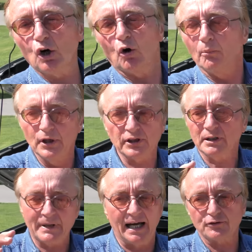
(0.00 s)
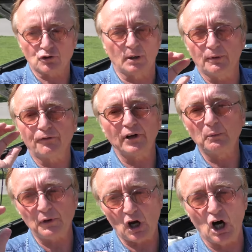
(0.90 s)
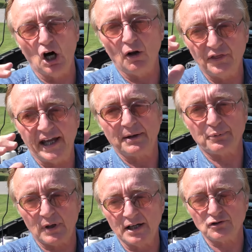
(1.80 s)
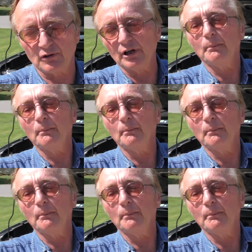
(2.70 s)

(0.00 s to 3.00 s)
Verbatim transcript: go a million miles trouble-free with all that pressure in